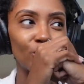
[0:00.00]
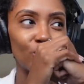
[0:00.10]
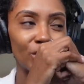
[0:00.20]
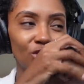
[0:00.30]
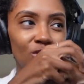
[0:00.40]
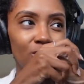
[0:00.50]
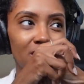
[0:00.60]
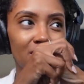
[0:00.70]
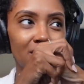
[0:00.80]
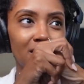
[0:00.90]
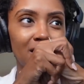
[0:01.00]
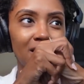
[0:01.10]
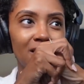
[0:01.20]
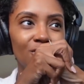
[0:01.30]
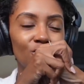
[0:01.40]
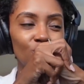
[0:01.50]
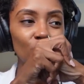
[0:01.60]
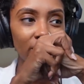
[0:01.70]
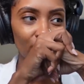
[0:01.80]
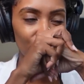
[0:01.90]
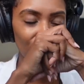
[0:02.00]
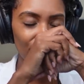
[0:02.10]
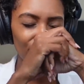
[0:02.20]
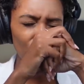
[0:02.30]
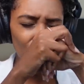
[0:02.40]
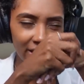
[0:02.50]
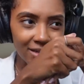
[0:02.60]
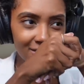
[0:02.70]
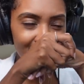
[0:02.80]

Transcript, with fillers: what she was doing with her voice.